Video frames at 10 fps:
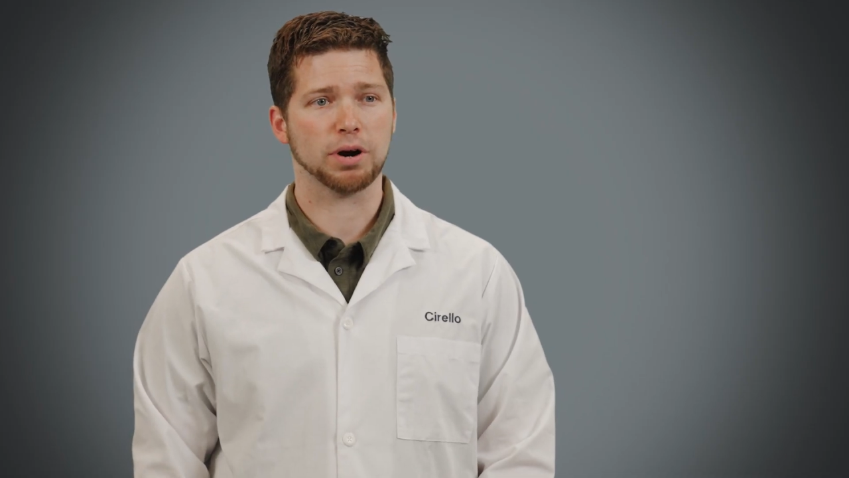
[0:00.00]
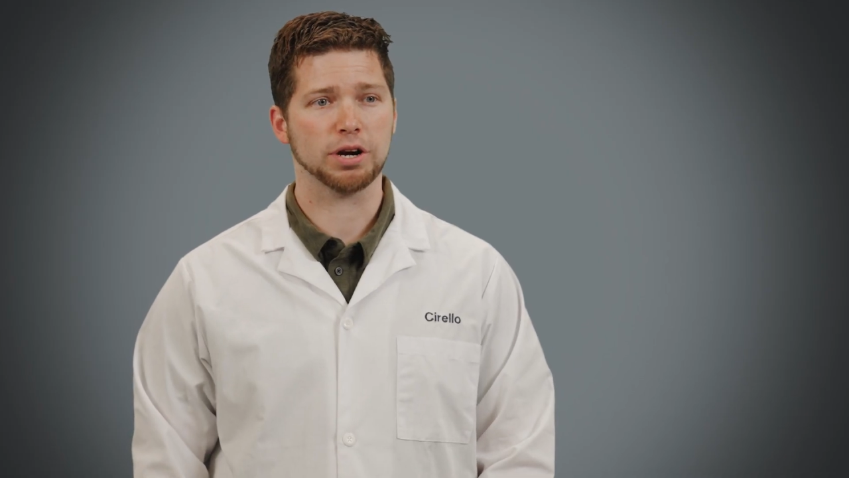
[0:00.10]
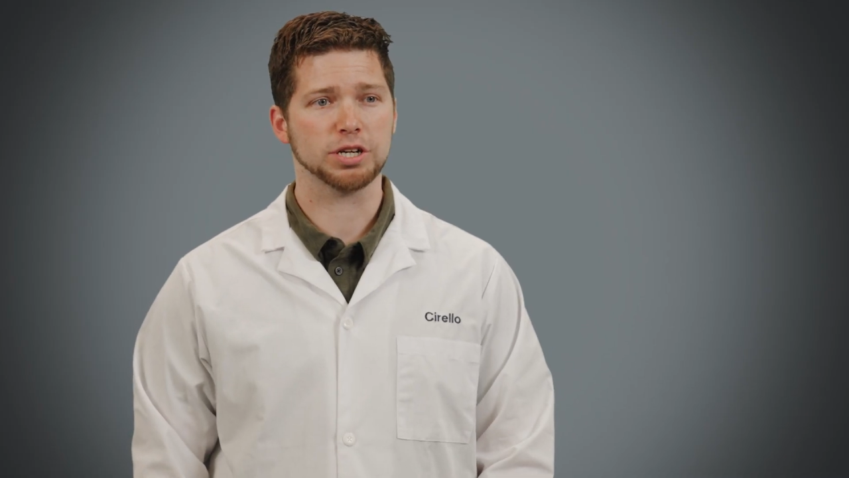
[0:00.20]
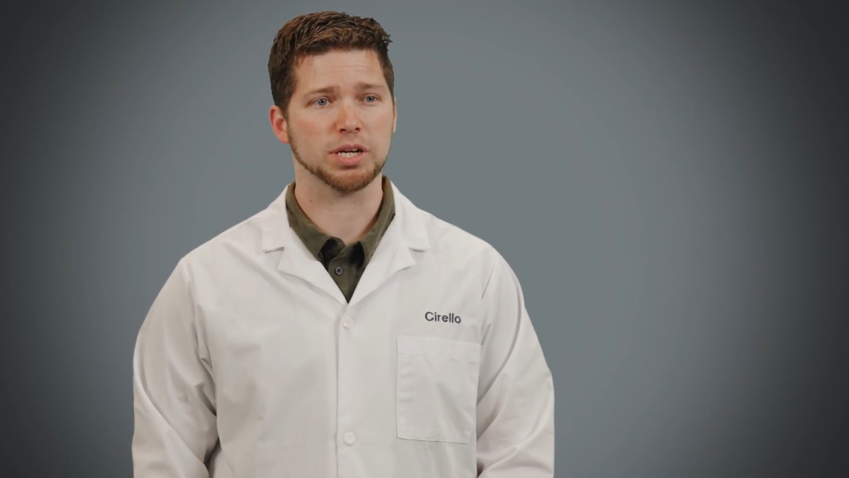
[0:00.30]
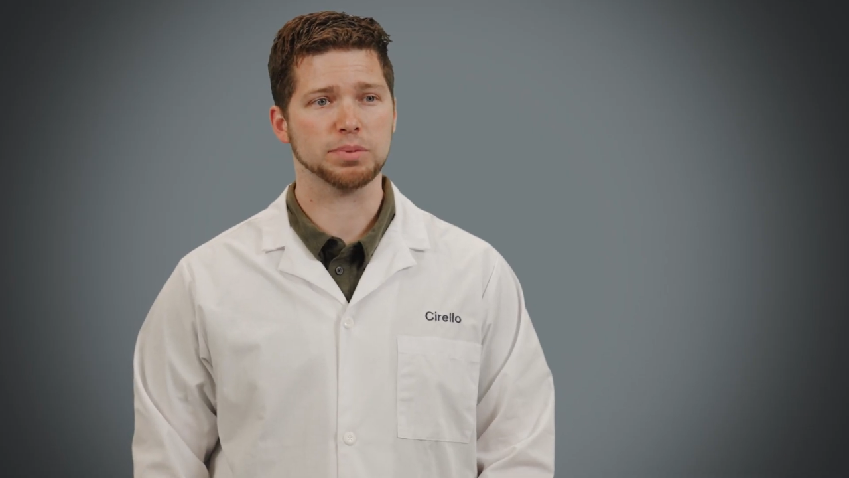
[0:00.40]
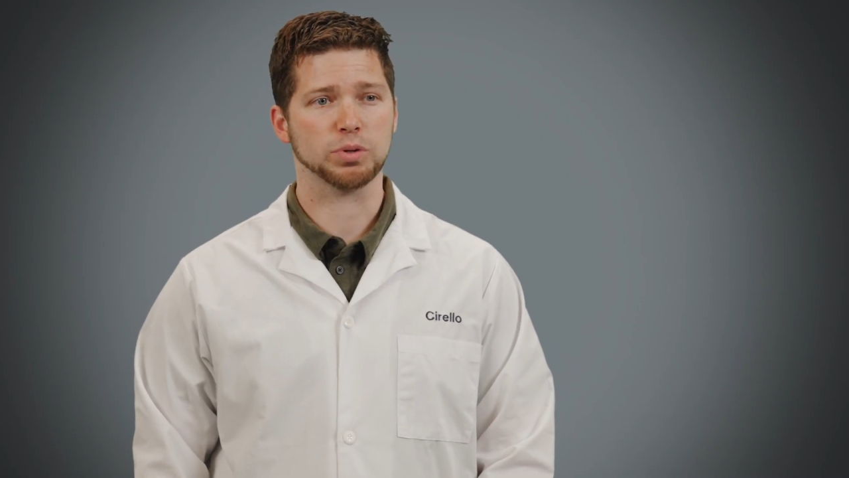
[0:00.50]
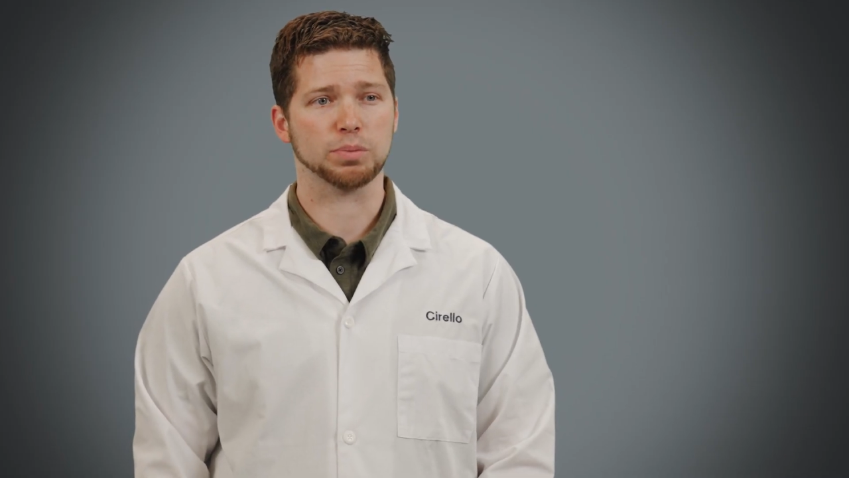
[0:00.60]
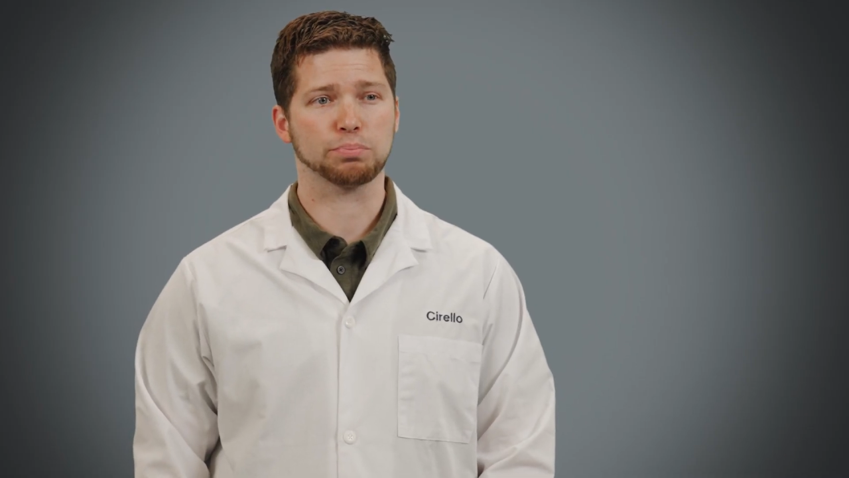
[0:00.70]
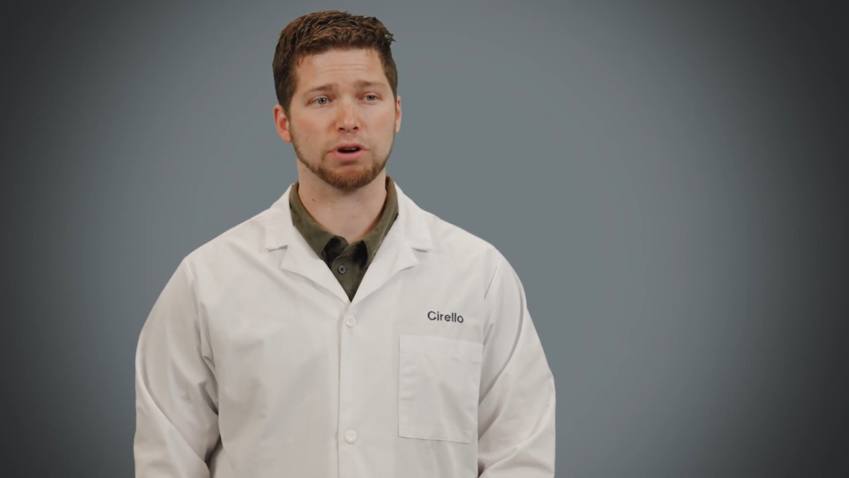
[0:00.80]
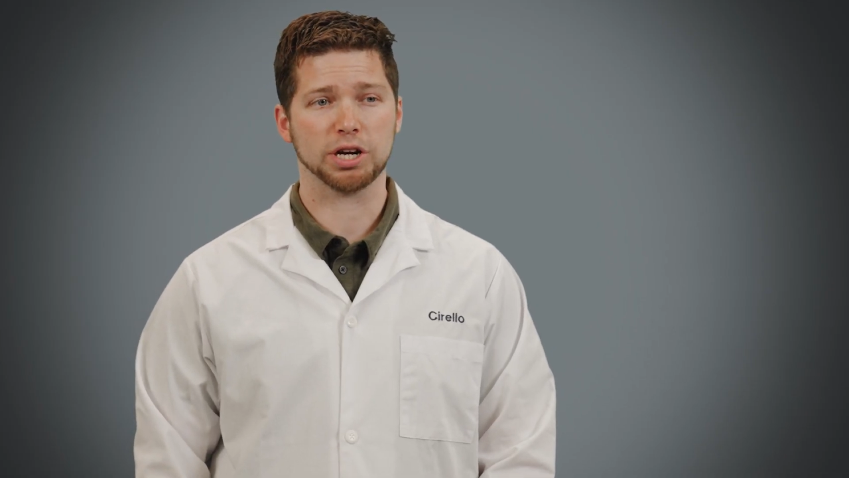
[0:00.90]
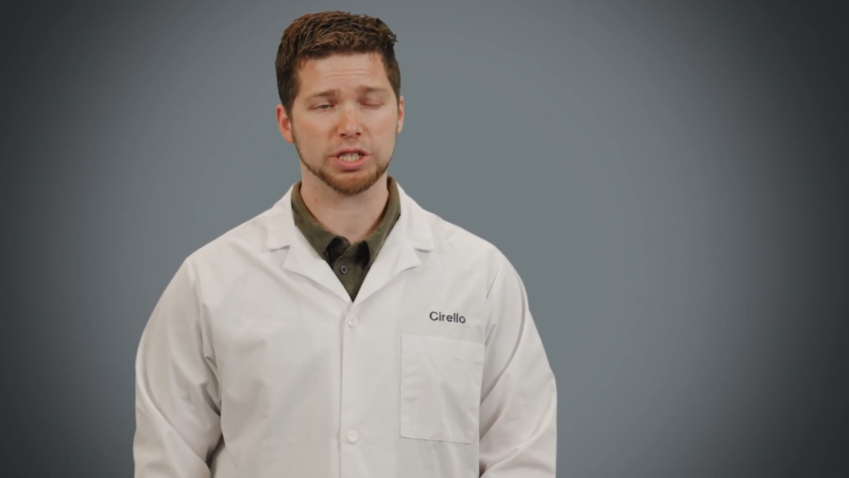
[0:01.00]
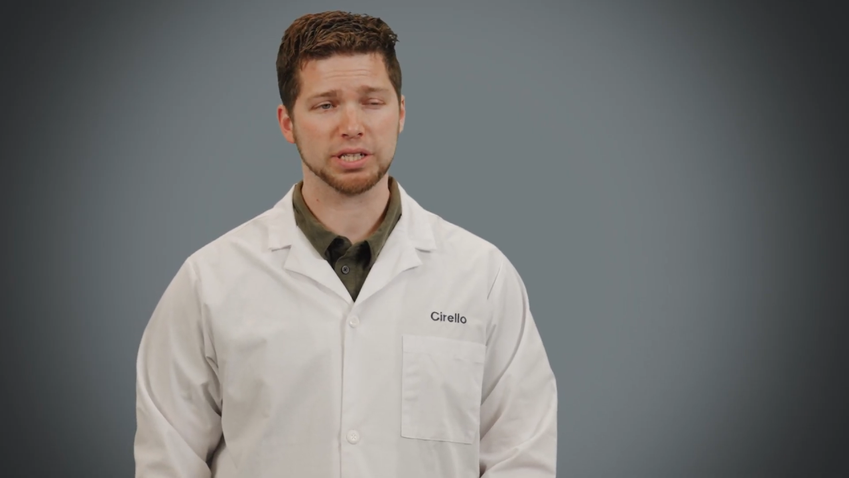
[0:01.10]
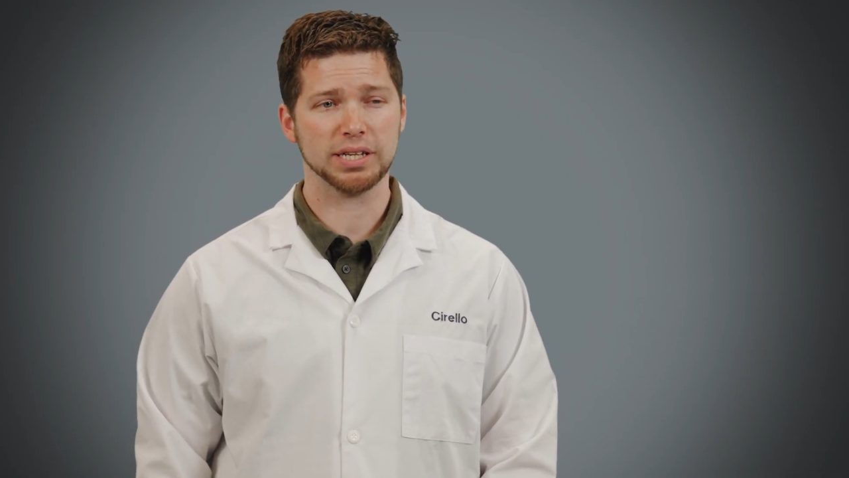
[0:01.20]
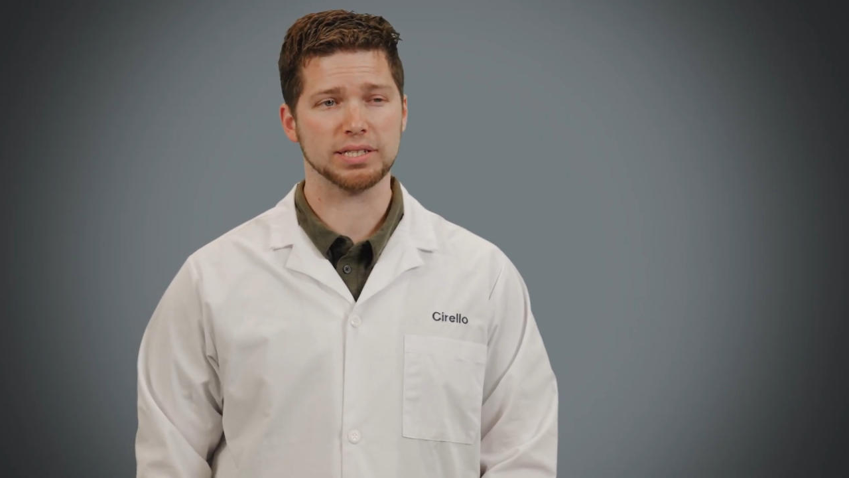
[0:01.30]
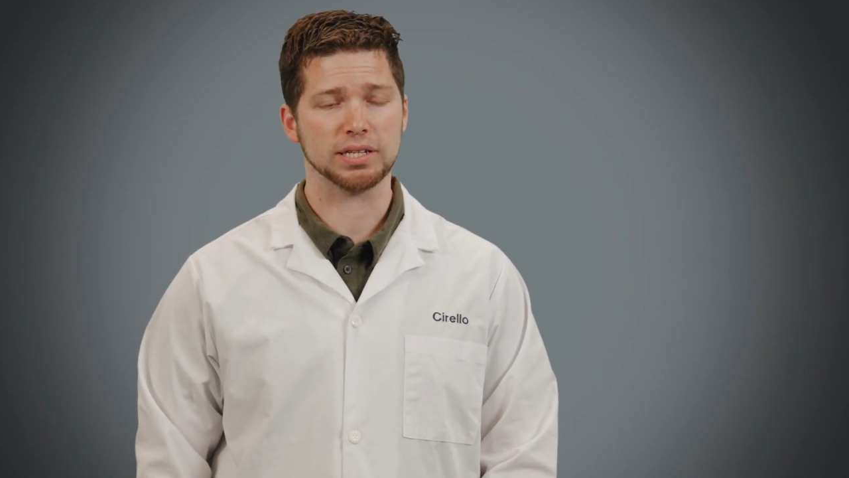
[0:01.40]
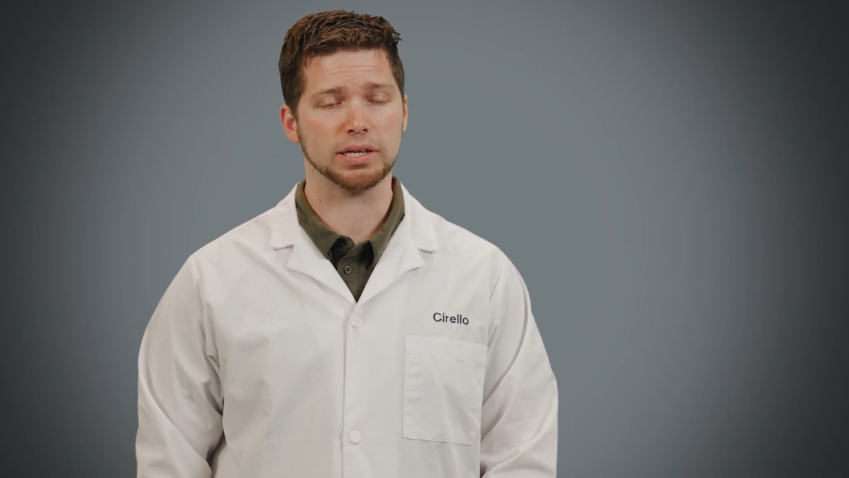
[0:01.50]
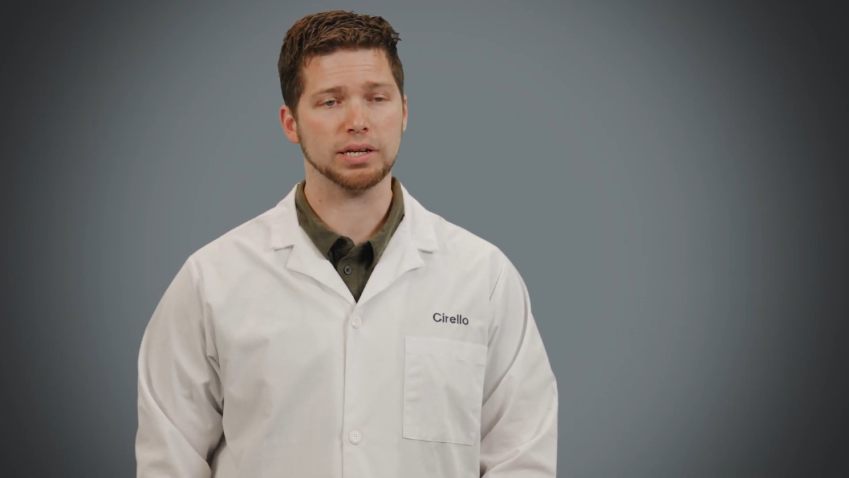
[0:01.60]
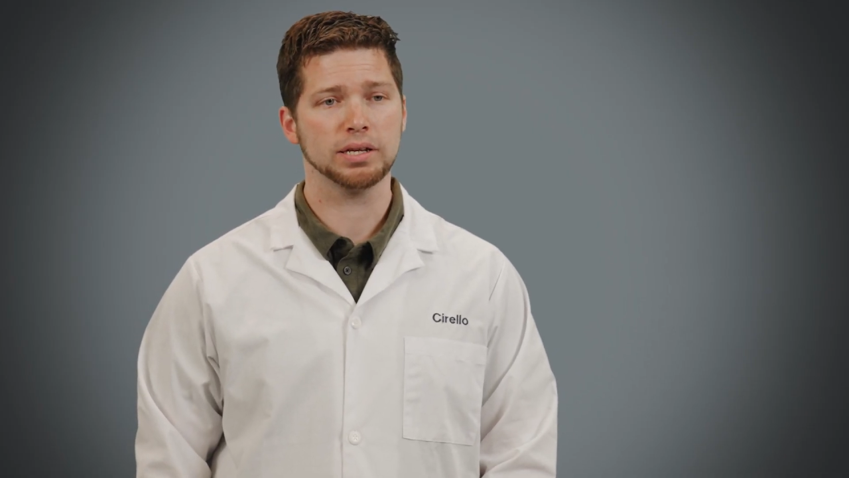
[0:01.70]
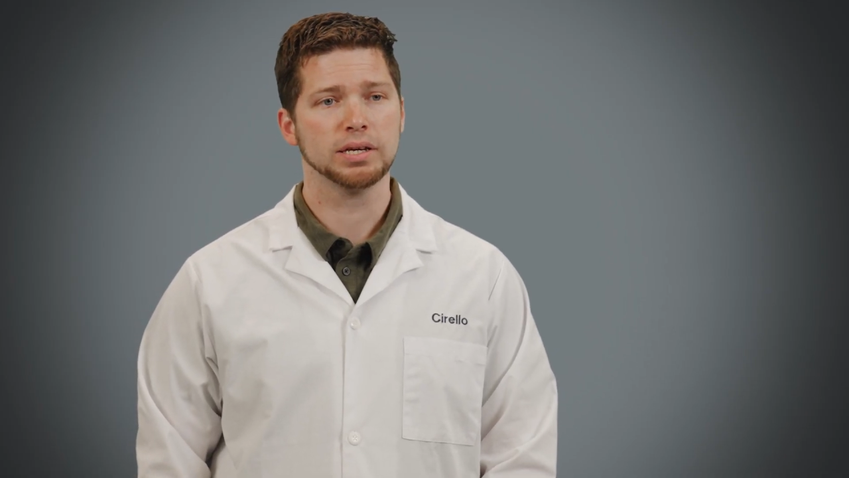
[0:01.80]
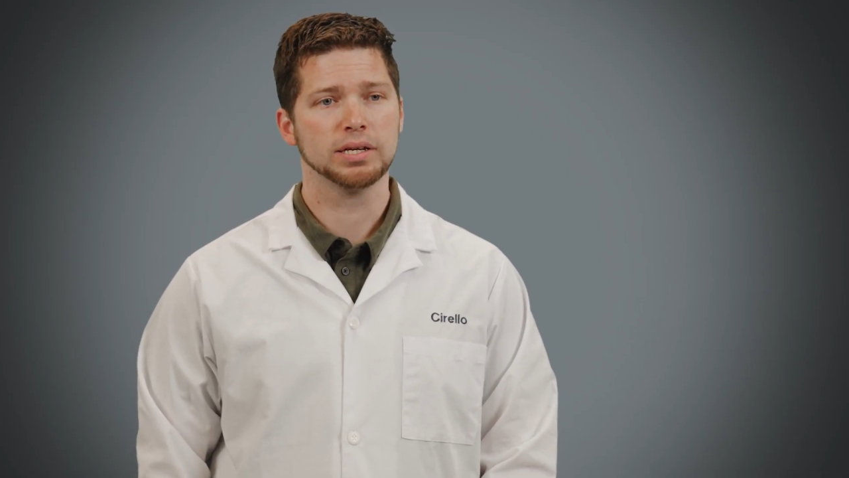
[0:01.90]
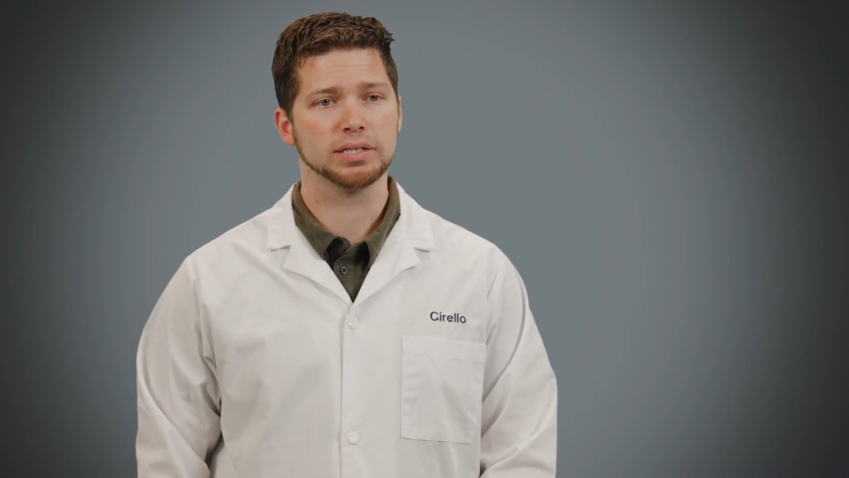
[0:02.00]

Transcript: partnerships with Project Insulin,